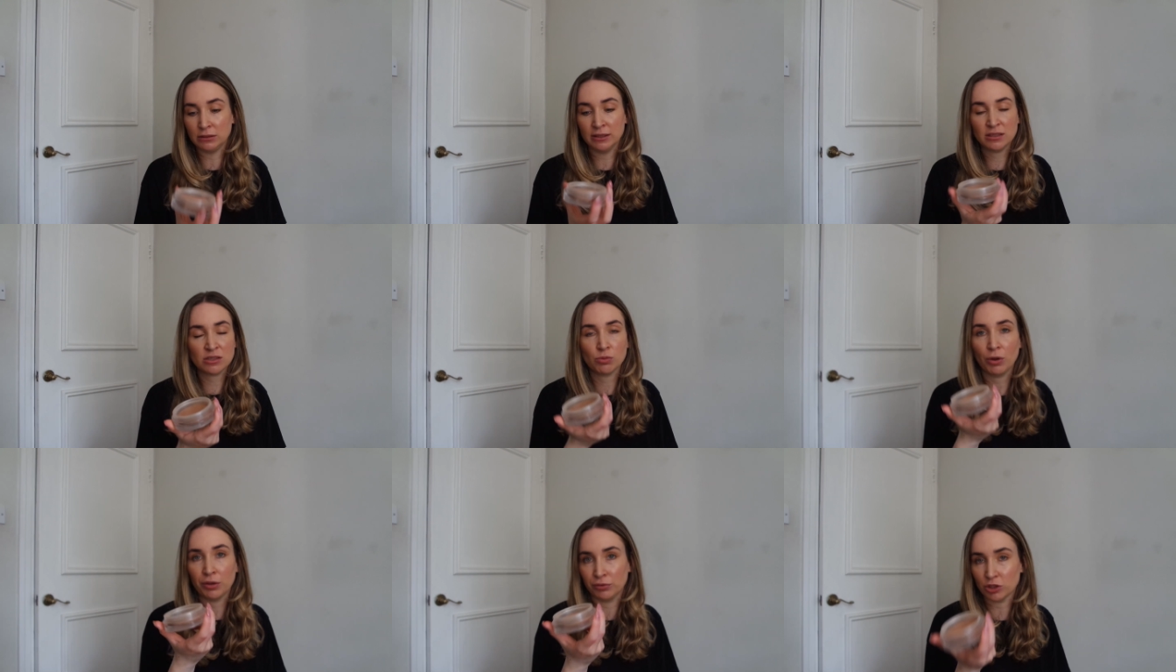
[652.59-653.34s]
This is
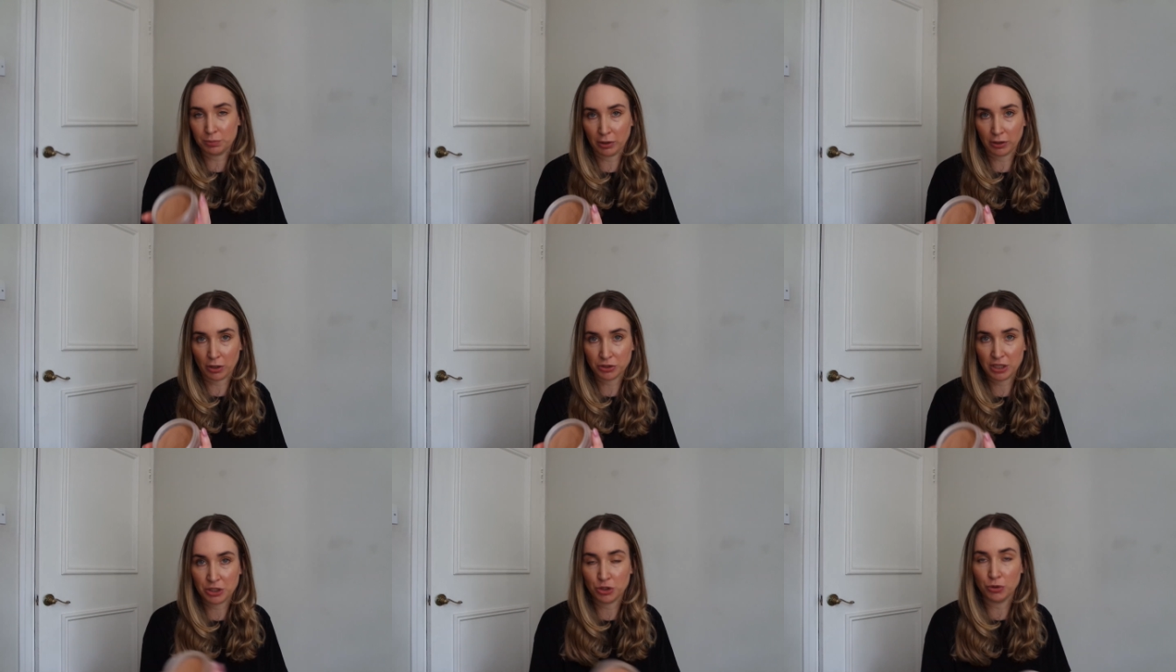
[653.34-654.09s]
one of those
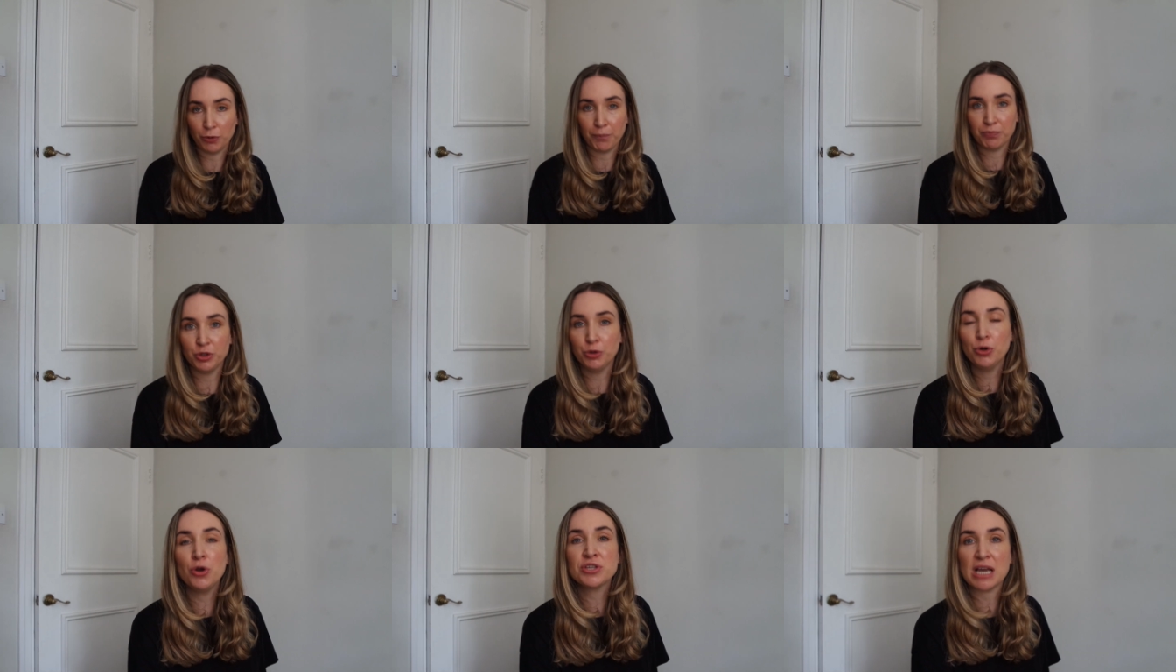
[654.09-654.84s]
products that you
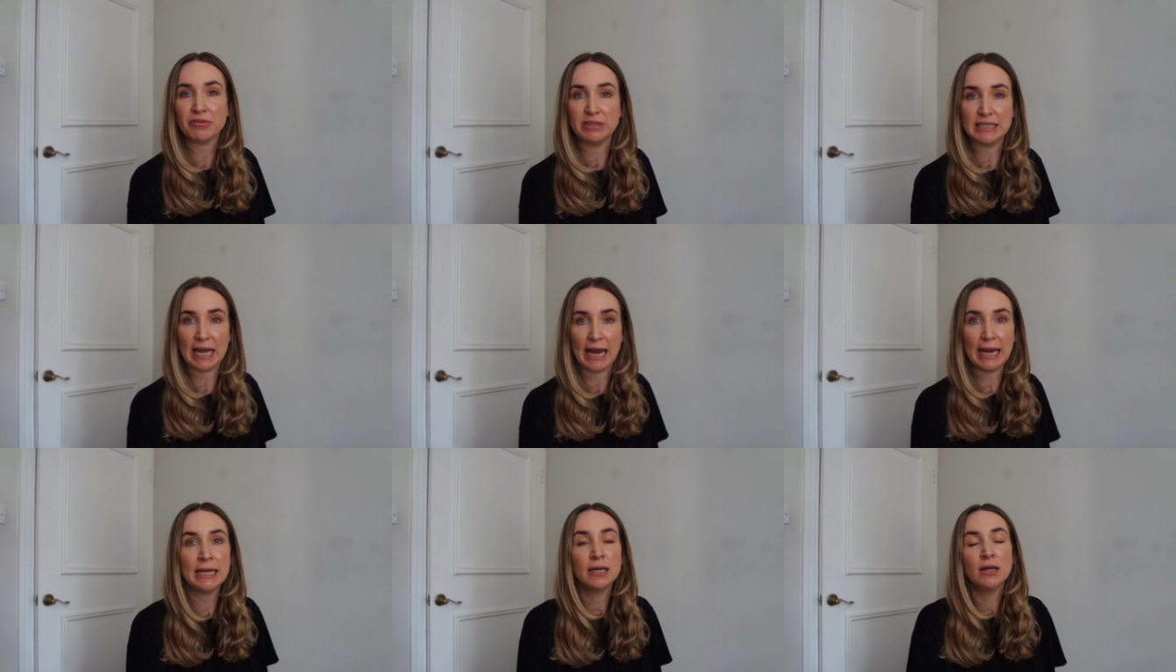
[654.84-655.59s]
use every
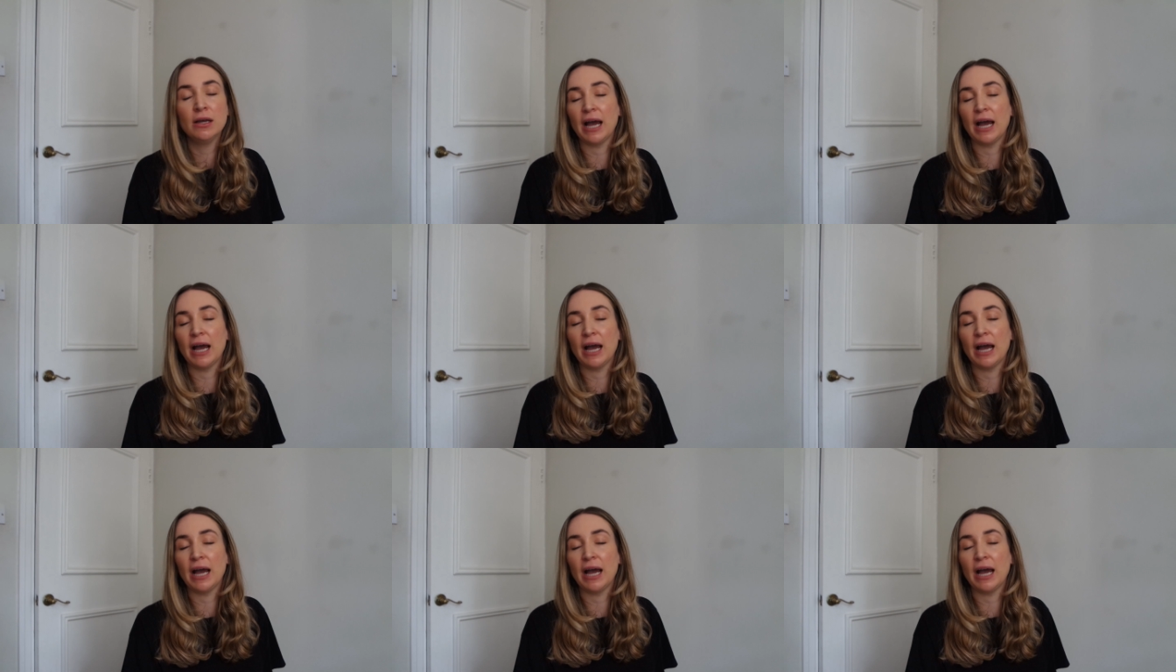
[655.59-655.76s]
day